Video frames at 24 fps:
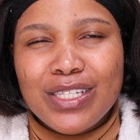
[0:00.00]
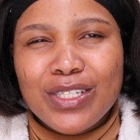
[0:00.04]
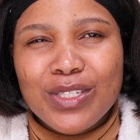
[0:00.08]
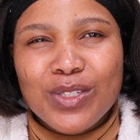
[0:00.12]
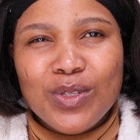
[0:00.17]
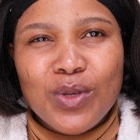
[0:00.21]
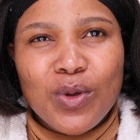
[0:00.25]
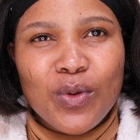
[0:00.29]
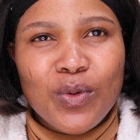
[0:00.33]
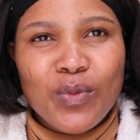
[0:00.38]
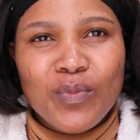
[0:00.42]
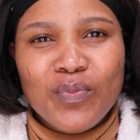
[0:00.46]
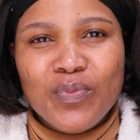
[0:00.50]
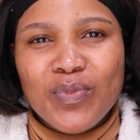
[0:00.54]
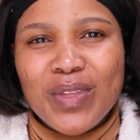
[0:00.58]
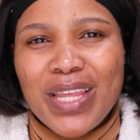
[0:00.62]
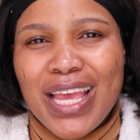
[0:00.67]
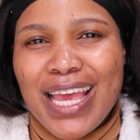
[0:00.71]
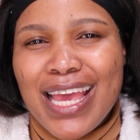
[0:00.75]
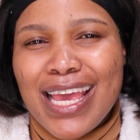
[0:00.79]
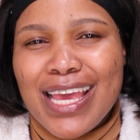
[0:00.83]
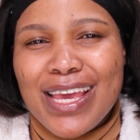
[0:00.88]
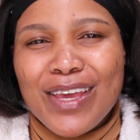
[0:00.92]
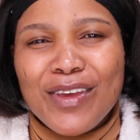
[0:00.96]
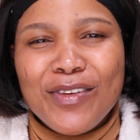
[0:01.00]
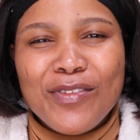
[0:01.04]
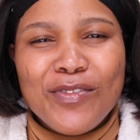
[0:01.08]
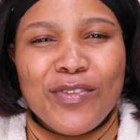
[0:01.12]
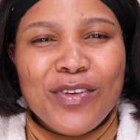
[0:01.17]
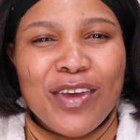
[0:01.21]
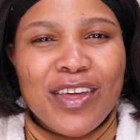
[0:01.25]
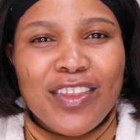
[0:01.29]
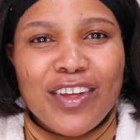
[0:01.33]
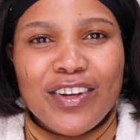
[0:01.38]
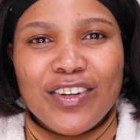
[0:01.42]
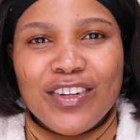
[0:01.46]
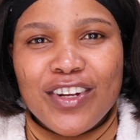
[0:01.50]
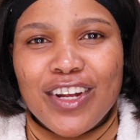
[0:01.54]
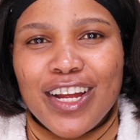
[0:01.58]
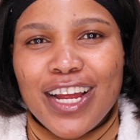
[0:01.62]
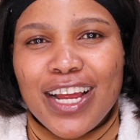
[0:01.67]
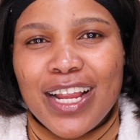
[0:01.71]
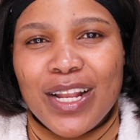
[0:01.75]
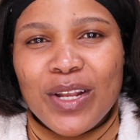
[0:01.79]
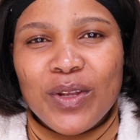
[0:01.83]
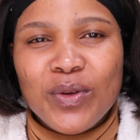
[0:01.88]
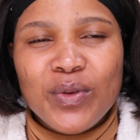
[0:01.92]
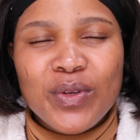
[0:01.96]
So if you're that
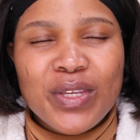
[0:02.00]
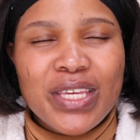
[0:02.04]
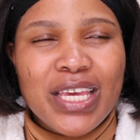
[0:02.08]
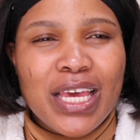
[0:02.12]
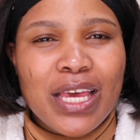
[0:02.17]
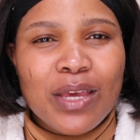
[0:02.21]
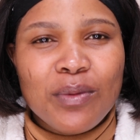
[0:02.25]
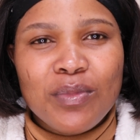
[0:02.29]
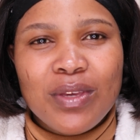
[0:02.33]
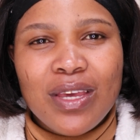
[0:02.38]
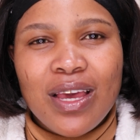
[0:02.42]
girl who came